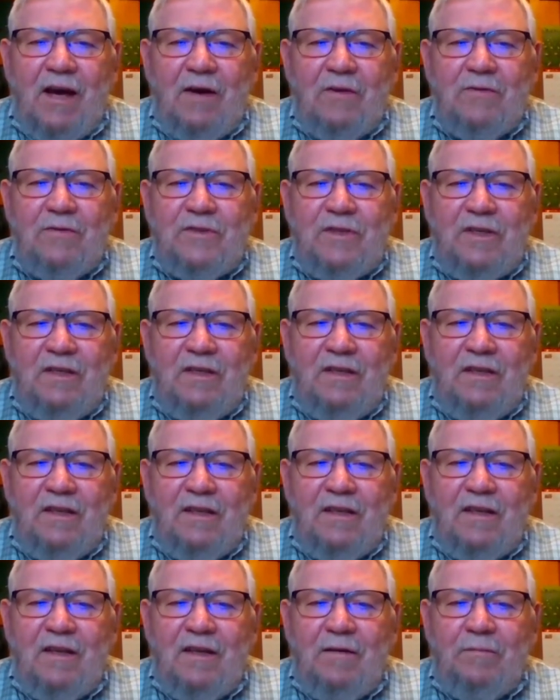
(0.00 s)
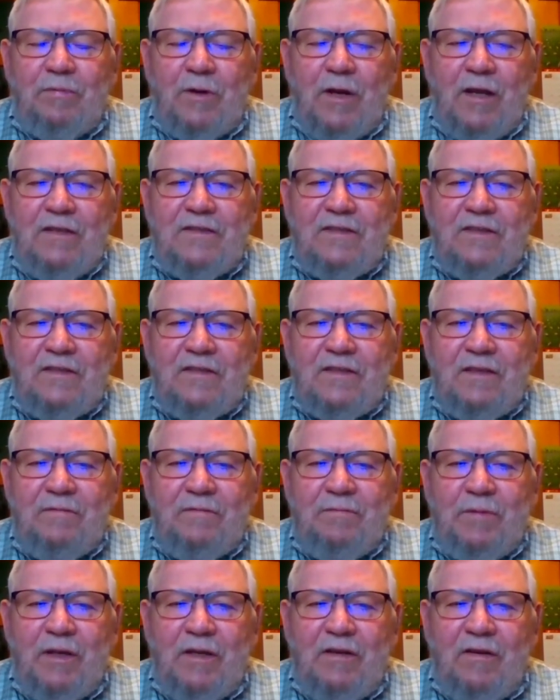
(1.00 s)
housing prices
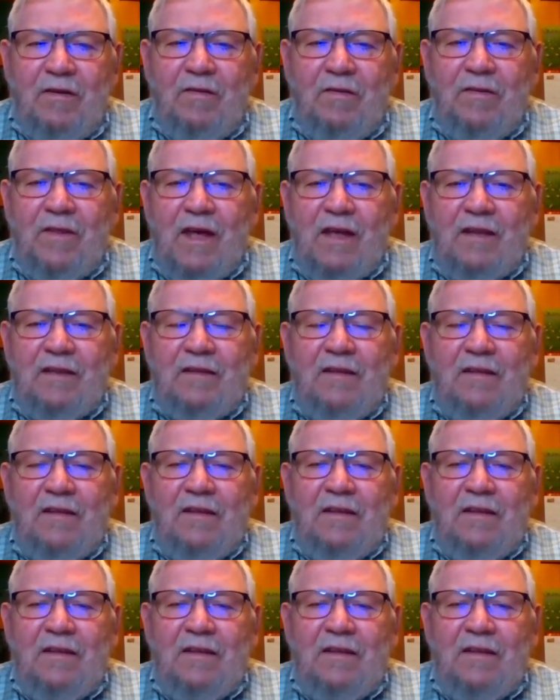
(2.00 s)
have been all that.